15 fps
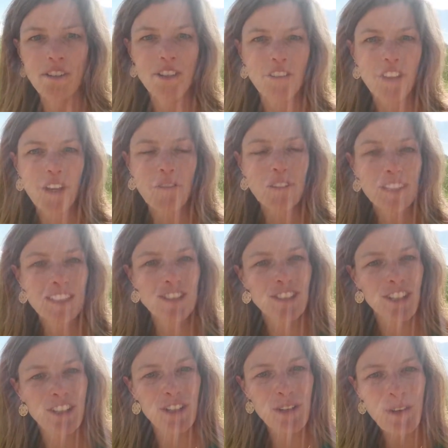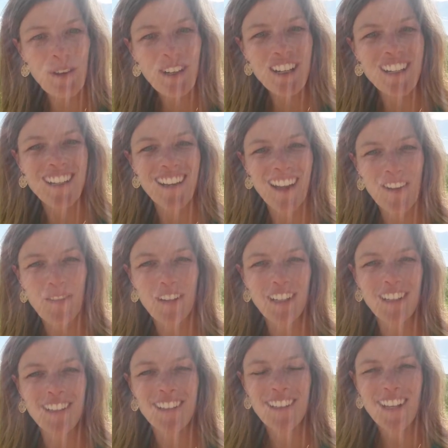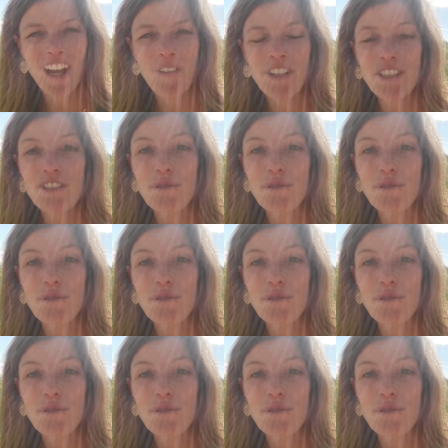you know, that really struck a chord and I want to